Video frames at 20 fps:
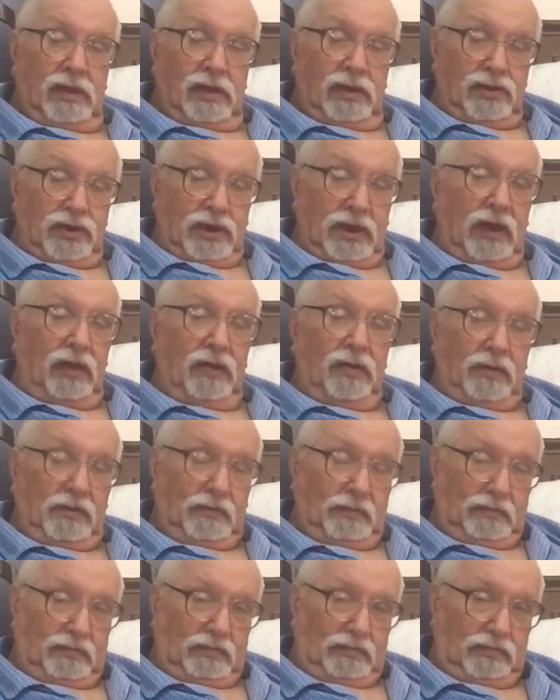So,
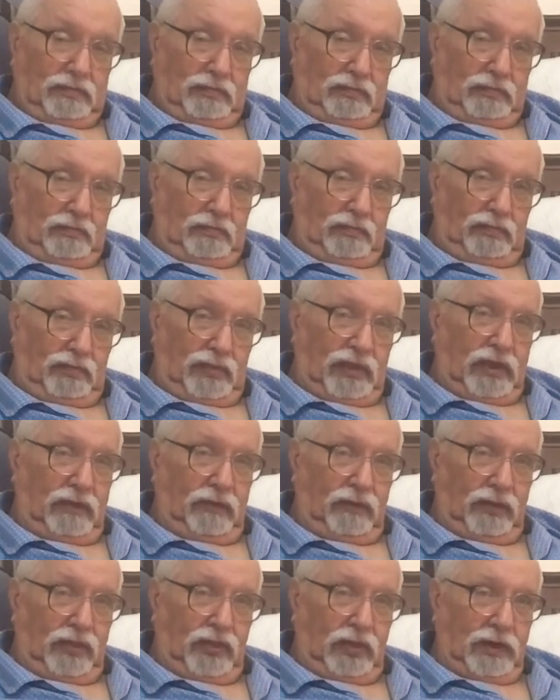if
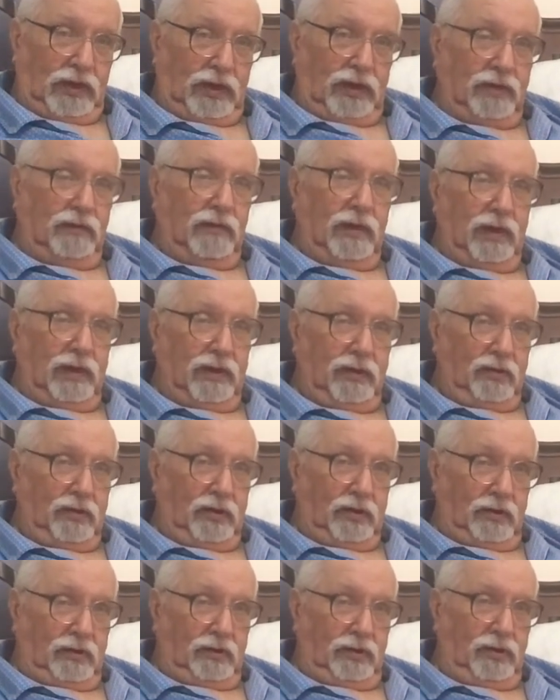you're thinking of going on a
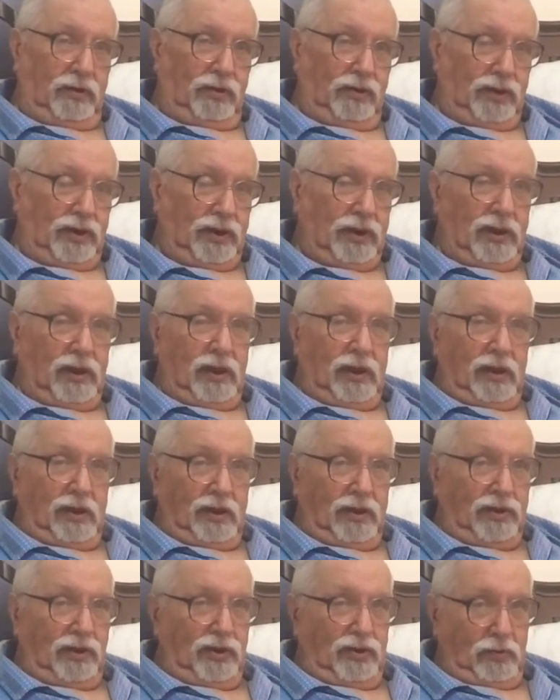cruise, I
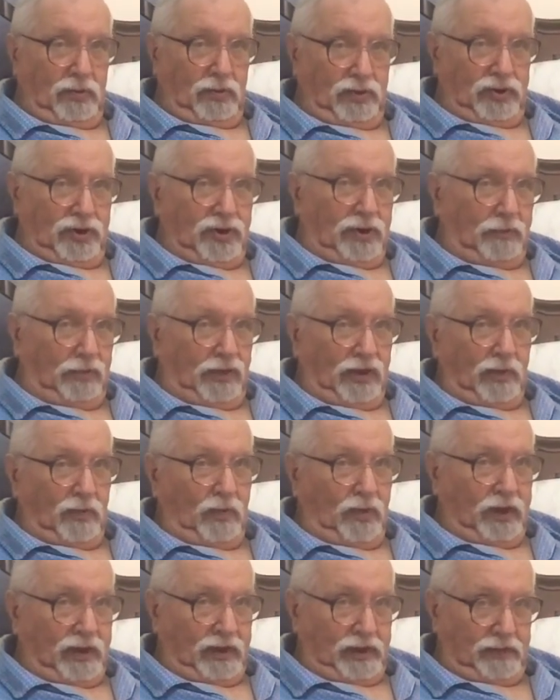just want you to be
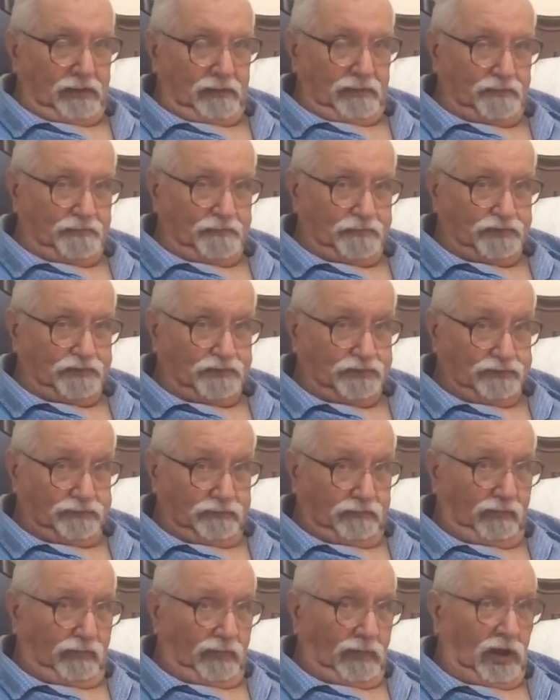aware
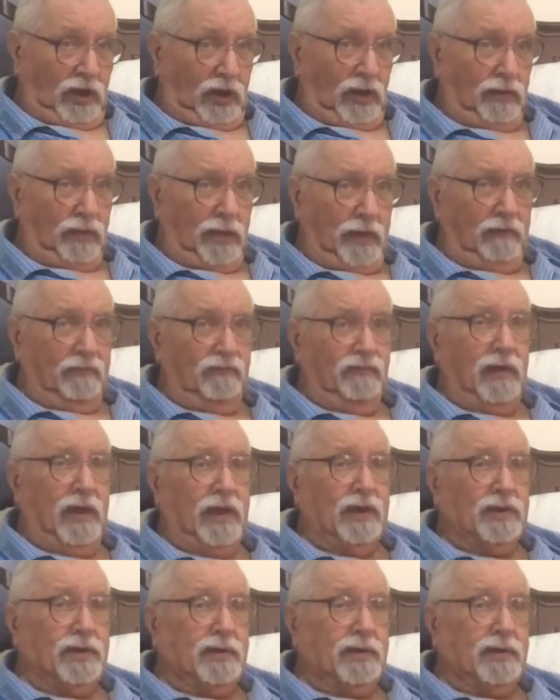of that fact.